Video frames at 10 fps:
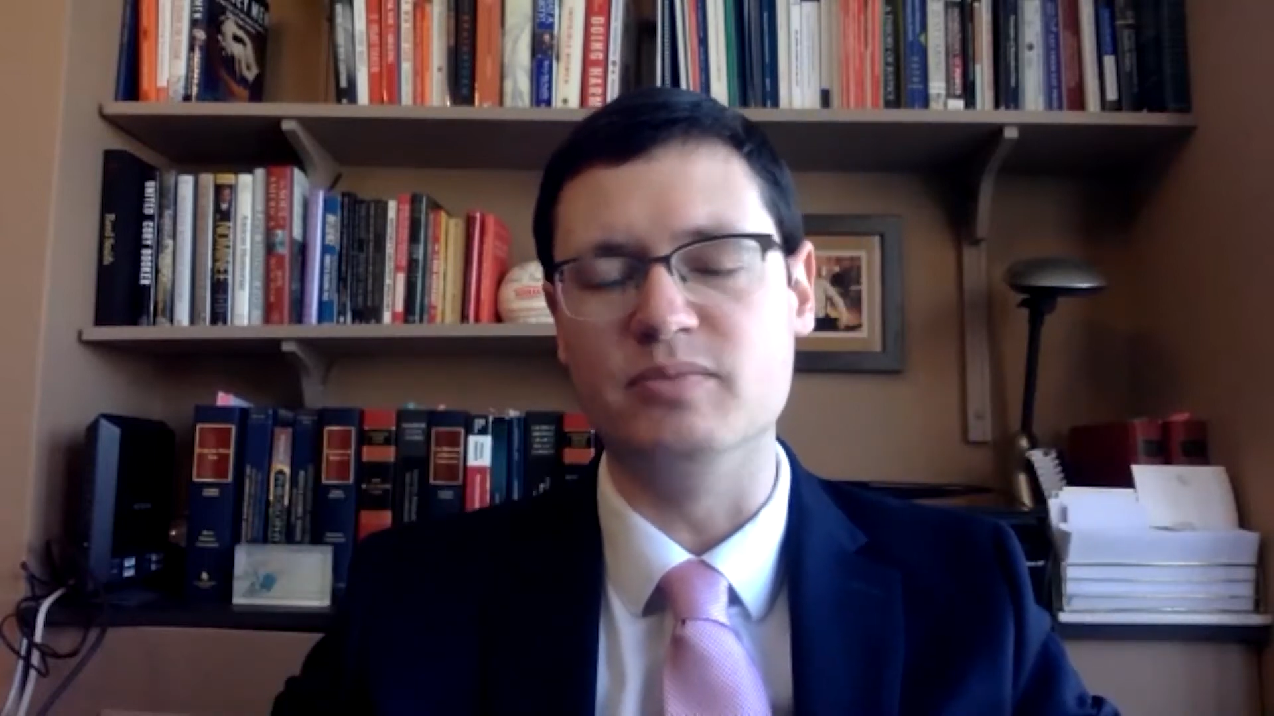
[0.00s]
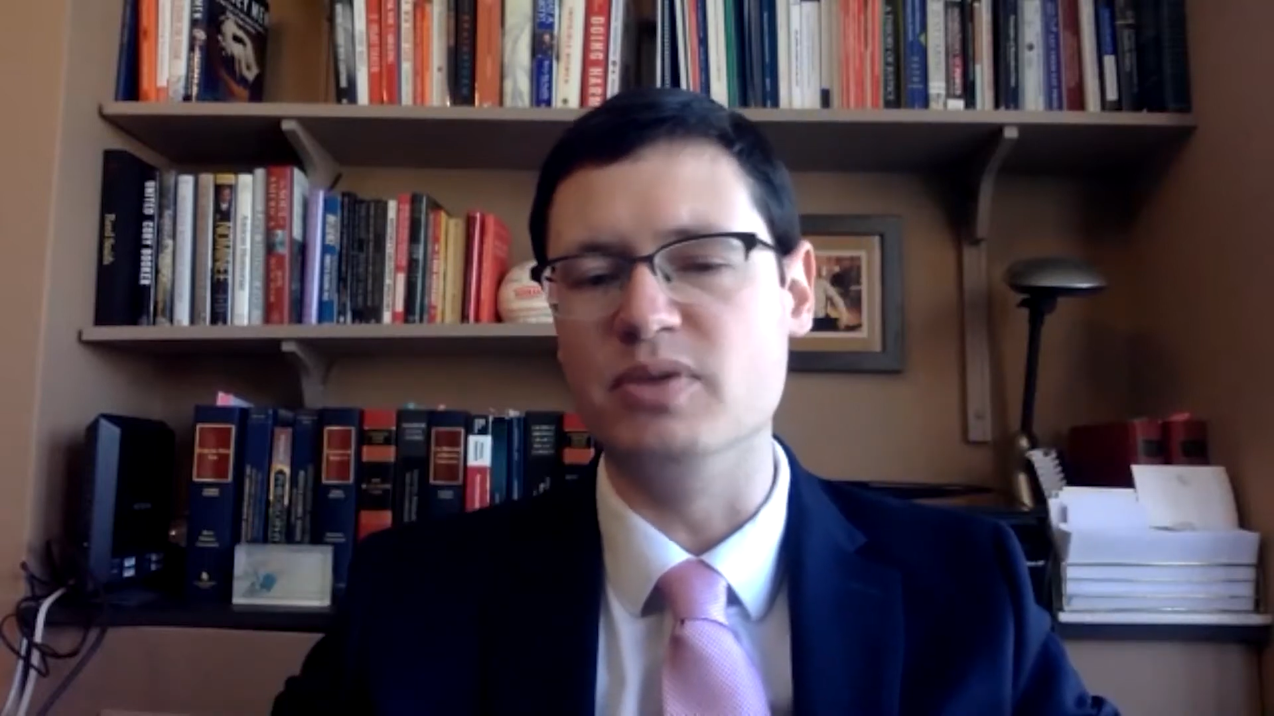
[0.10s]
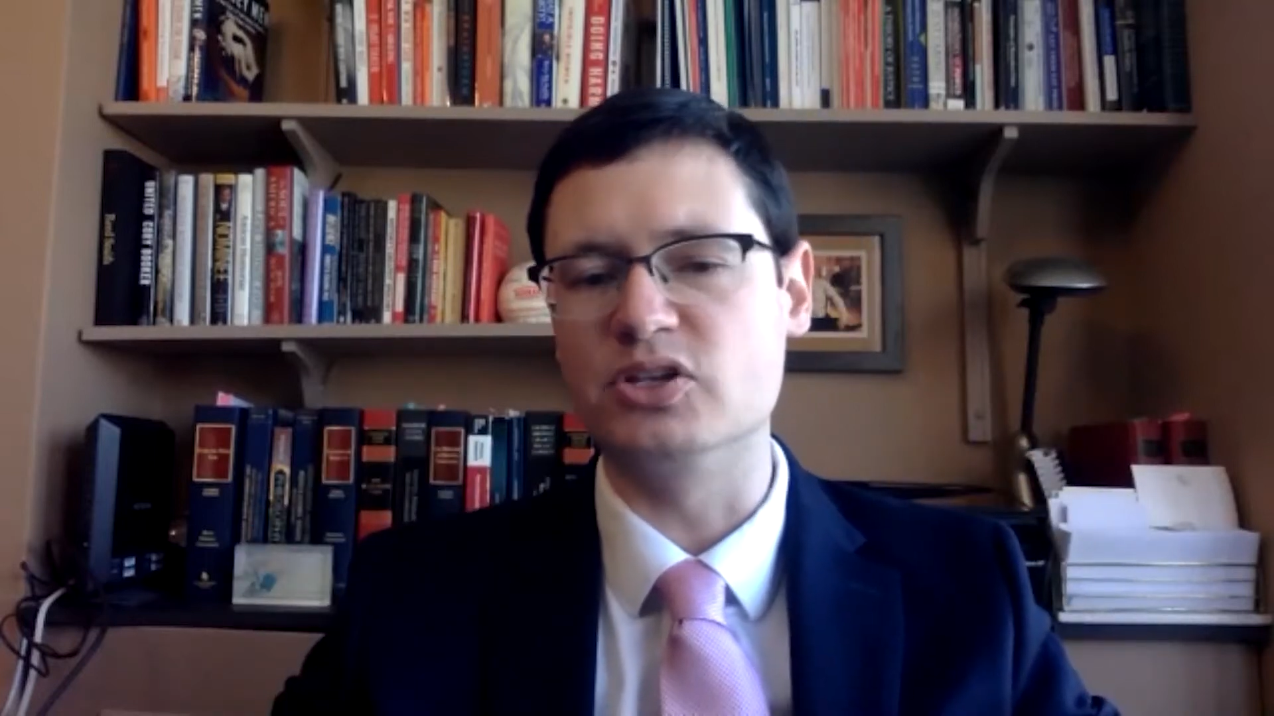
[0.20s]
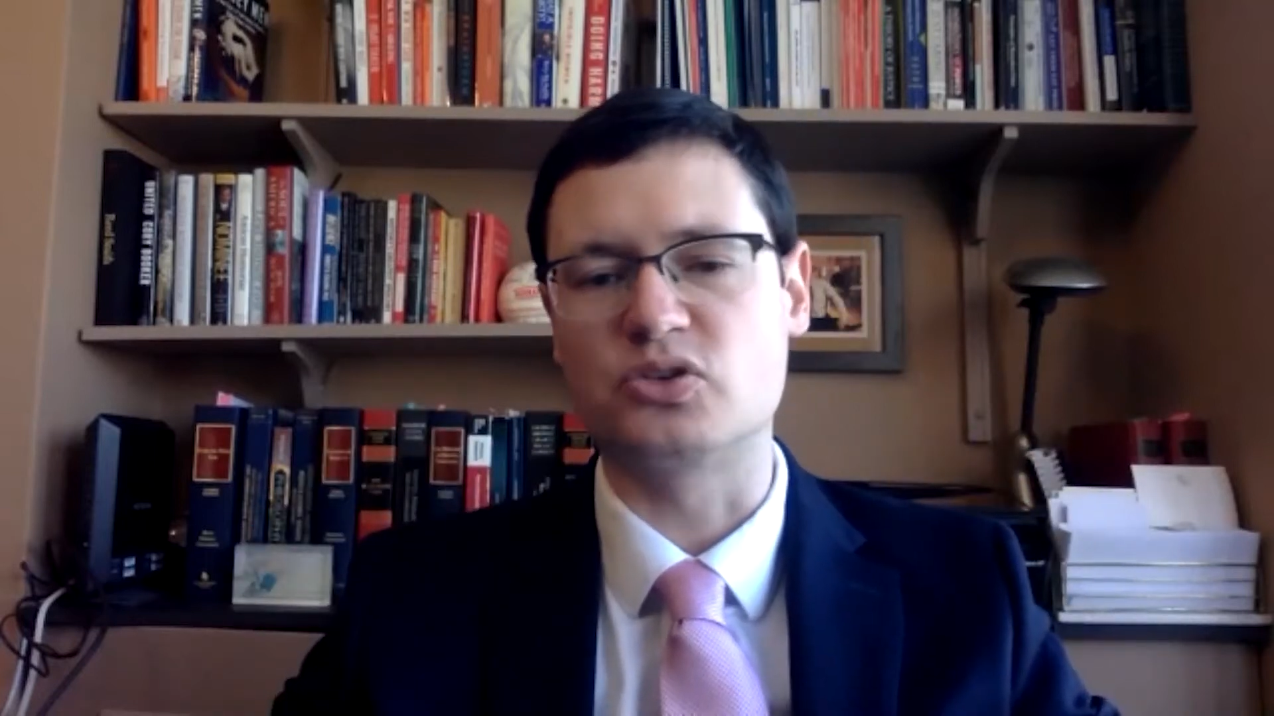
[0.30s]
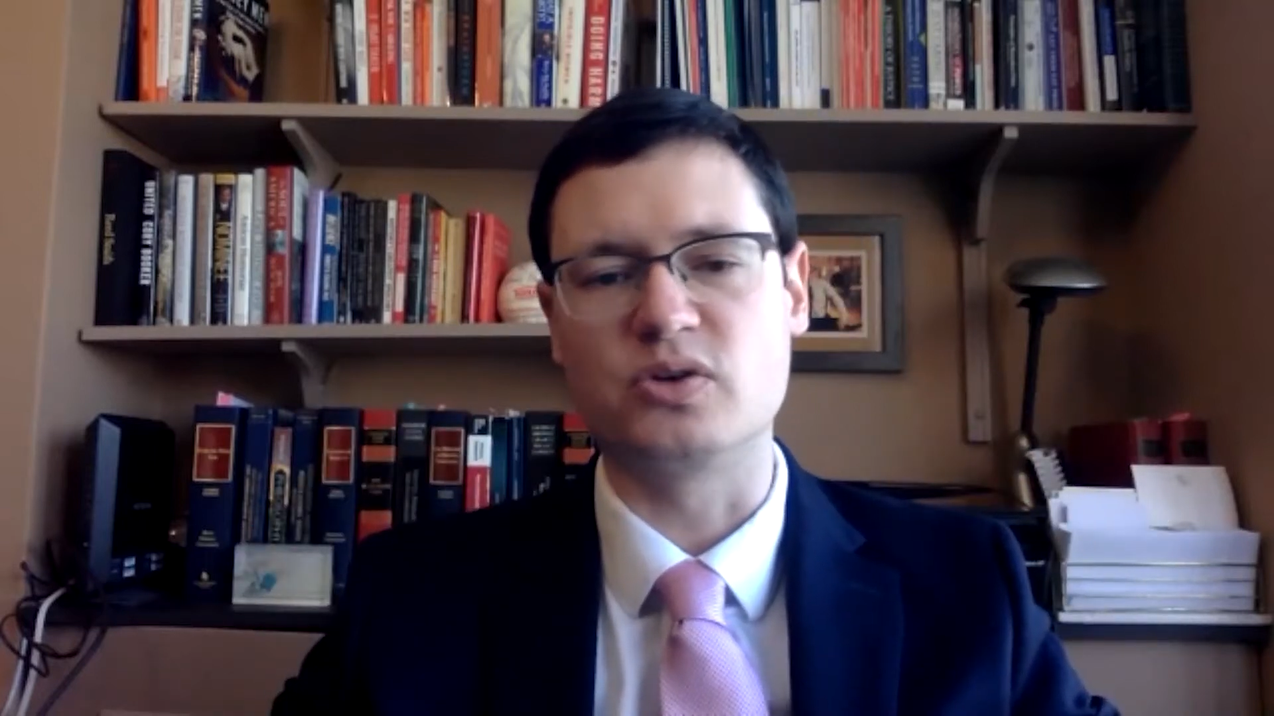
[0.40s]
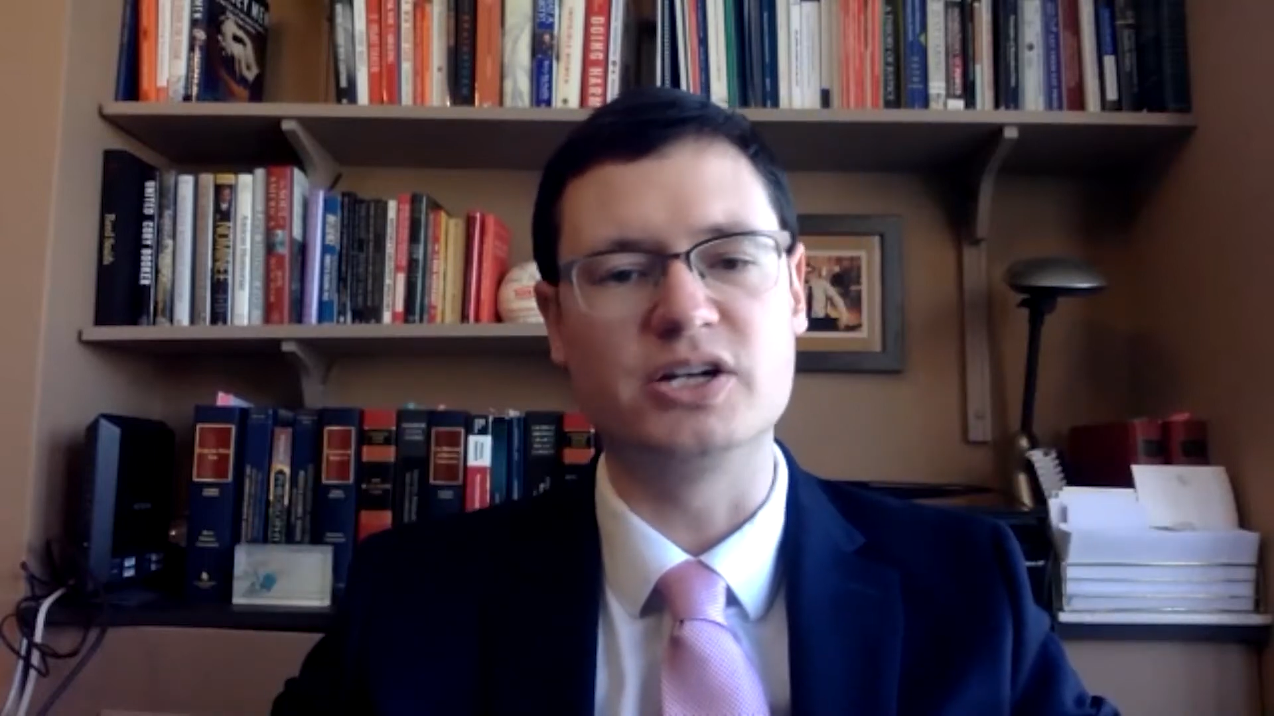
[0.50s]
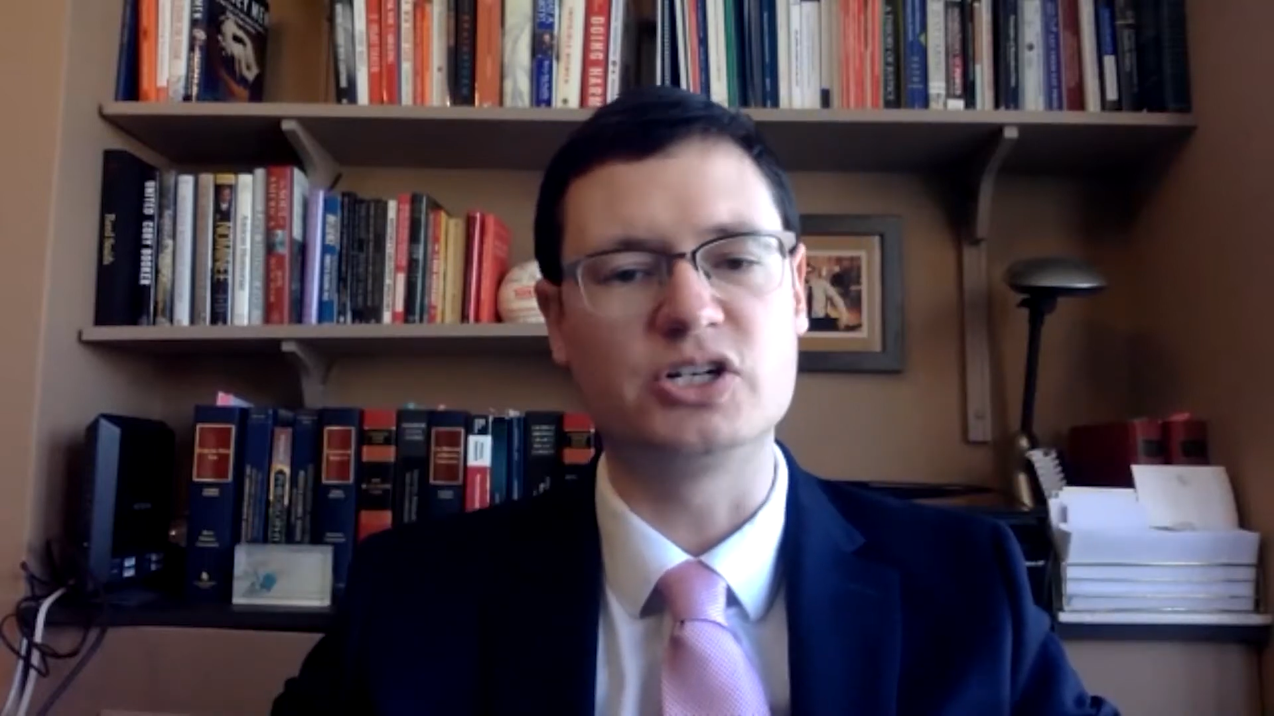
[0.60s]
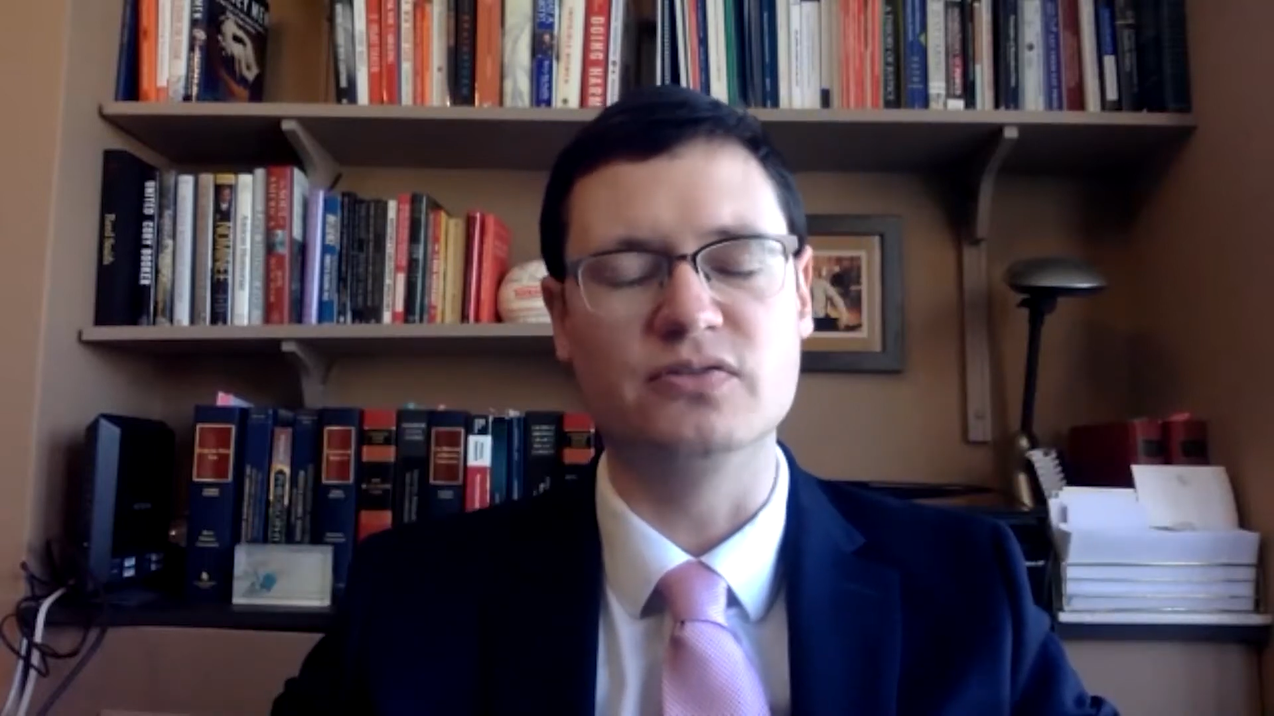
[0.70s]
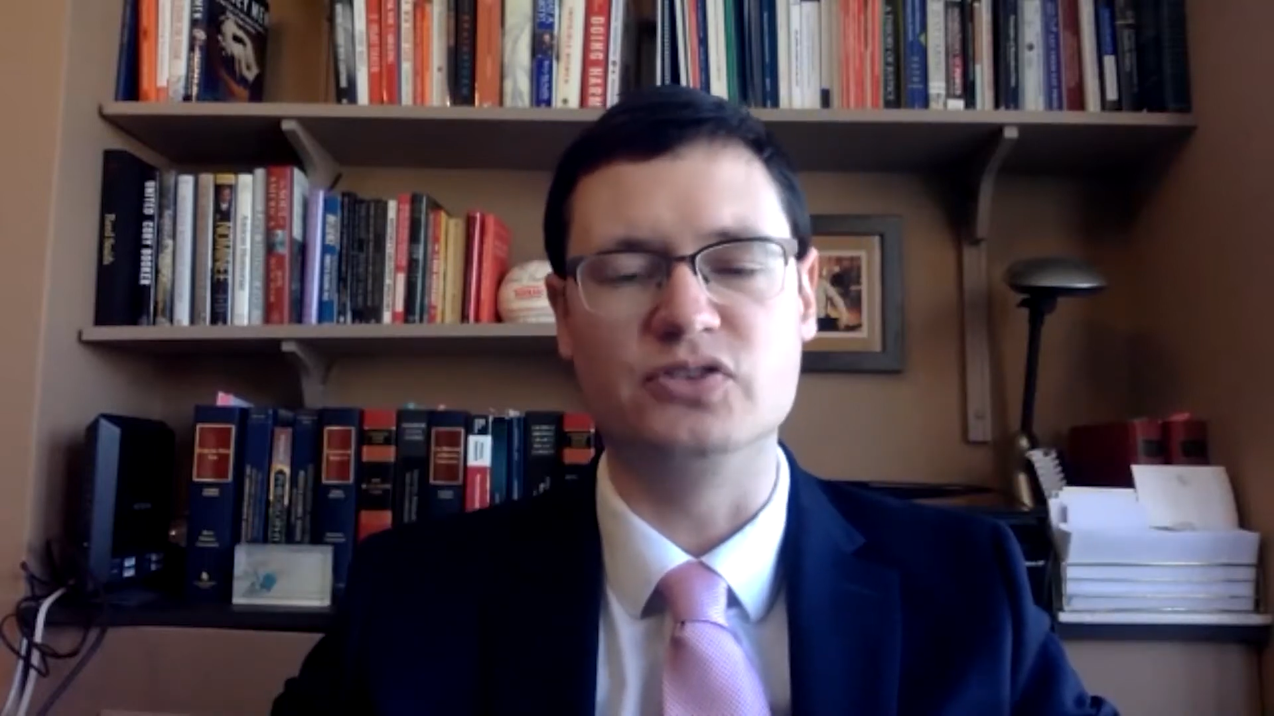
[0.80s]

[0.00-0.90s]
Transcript: administration of